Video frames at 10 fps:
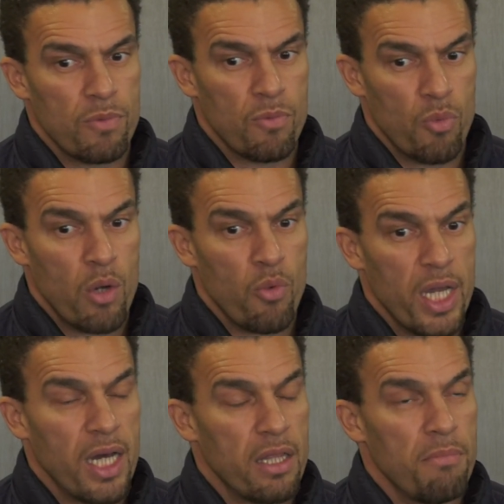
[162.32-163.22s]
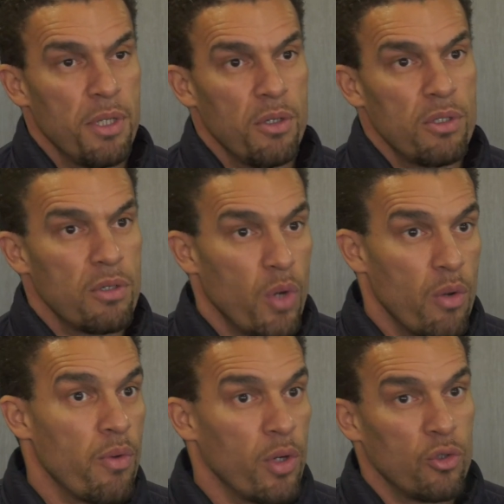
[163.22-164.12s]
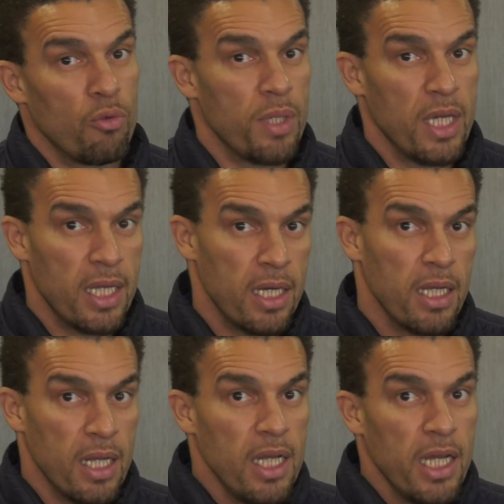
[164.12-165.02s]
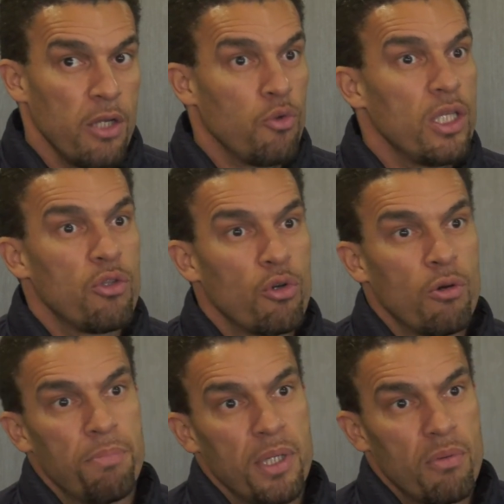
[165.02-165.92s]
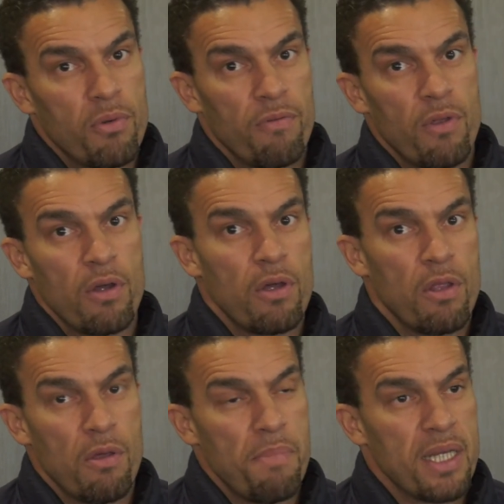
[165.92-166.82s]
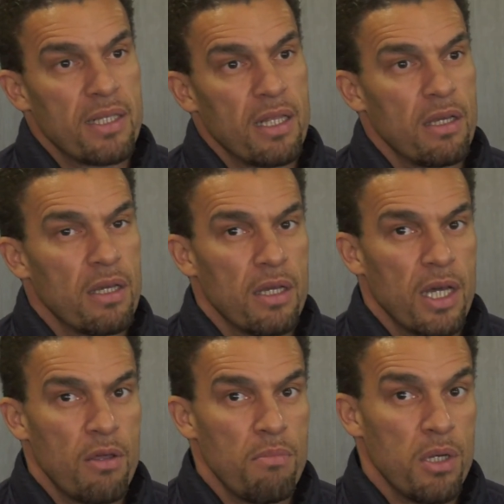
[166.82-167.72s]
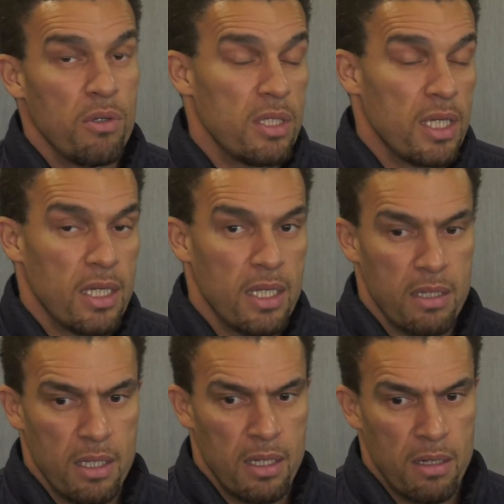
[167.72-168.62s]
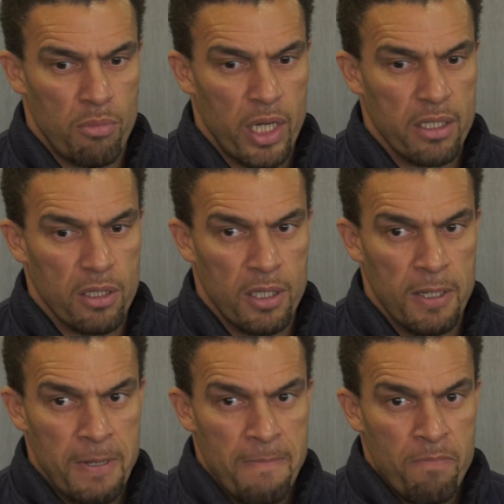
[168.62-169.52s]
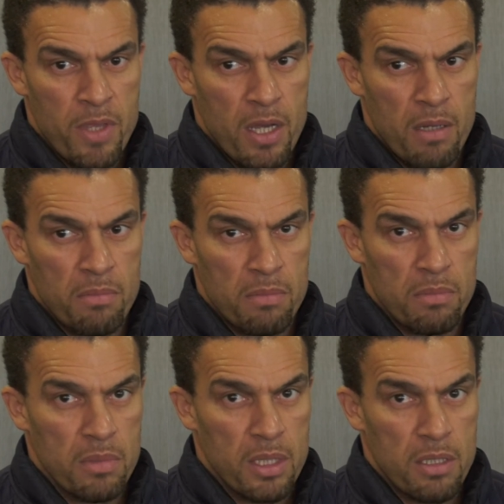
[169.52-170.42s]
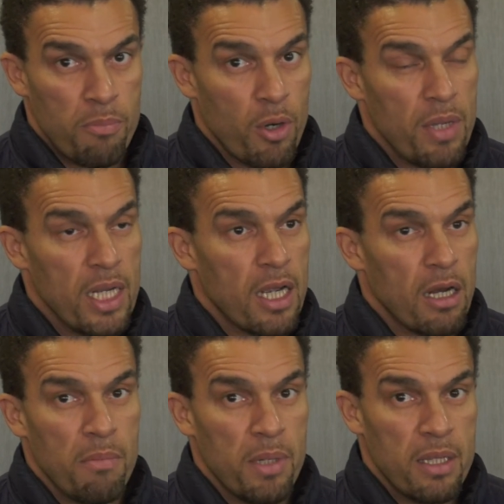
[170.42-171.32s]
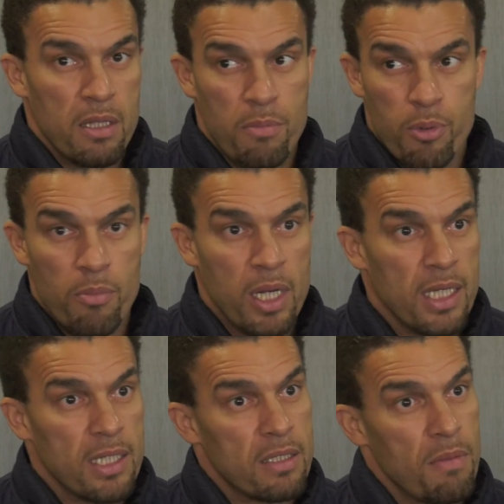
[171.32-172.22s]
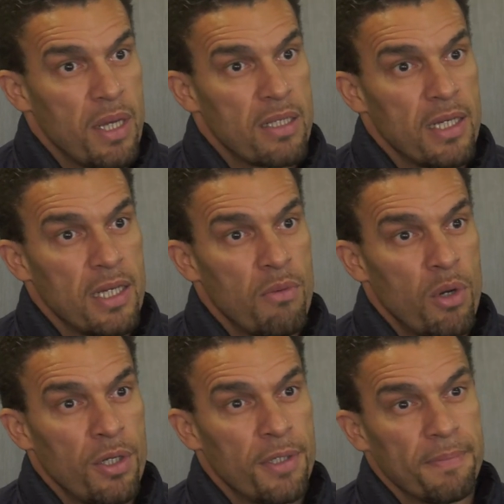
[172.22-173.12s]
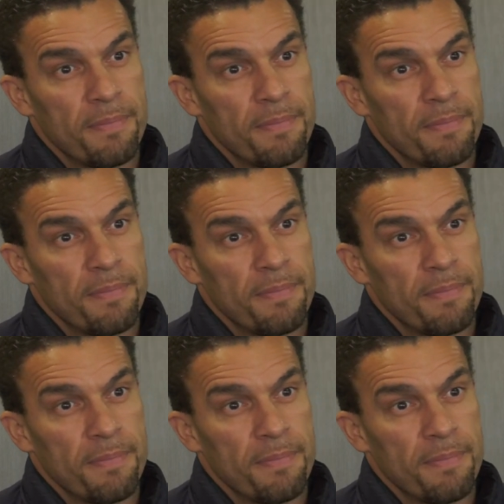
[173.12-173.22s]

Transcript: where we are at the minute, where we want to be, and you need to compete with the best at the minute, and Brighton is a Premier League club, and the Premier League is the best league in the world.